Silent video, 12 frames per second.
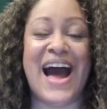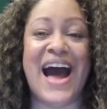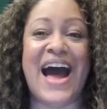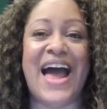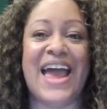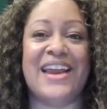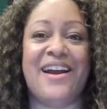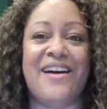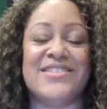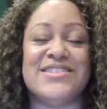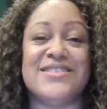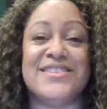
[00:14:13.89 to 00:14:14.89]
And
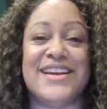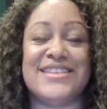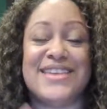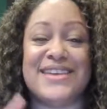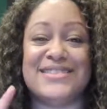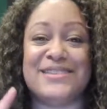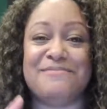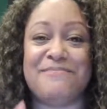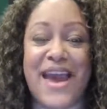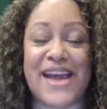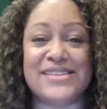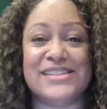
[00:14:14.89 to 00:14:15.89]
also shouts out to
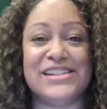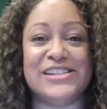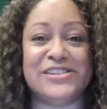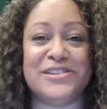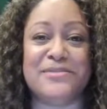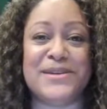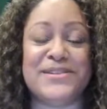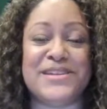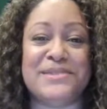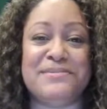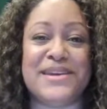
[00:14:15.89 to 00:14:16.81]
Max Distribution,